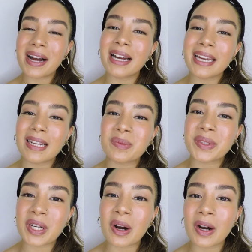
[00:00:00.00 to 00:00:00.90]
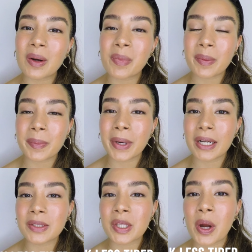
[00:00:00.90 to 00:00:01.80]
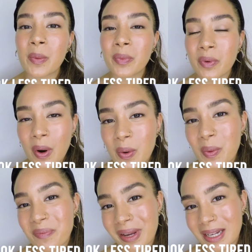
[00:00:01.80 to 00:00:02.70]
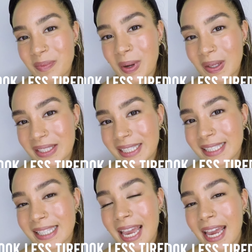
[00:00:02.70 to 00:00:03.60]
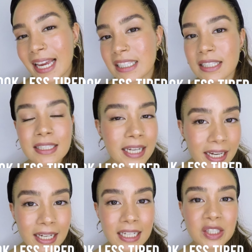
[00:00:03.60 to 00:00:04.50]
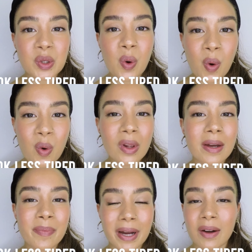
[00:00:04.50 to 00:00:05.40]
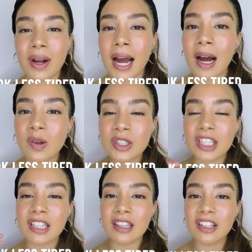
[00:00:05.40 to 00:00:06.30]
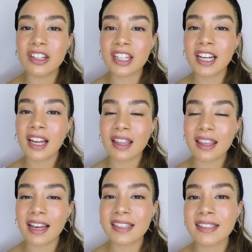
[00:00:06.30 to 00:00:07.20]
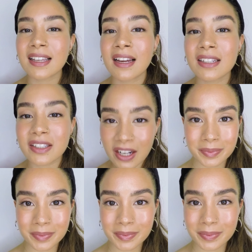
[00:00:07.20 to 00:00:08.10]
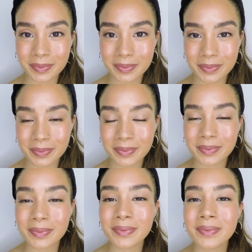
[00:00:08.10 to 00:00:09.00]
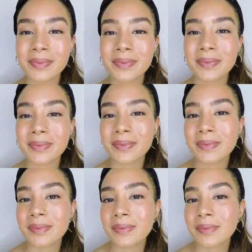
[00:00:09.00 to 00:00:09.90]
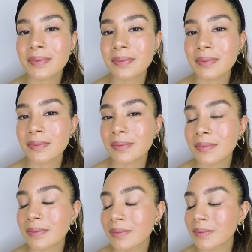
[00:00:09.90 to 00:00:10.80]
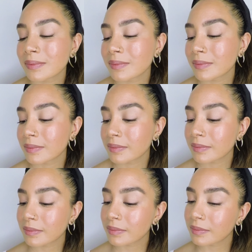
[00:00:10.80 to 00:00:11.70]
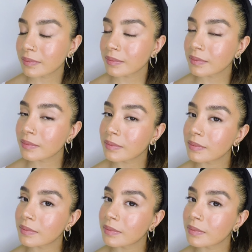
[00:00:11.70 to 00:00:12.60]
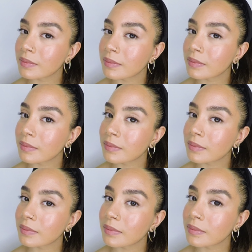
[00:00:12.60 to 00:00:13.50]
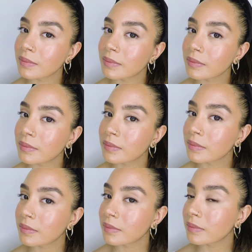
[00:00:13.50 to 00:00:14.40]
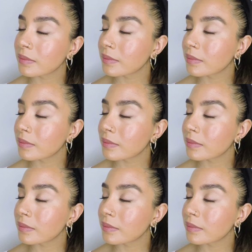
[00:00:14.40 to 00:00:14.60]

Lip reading: I am Zara, Bobbi Brown's pro makeup artist, and today it's all about how to look less tired, because we all go through it. If you are a mom on the go,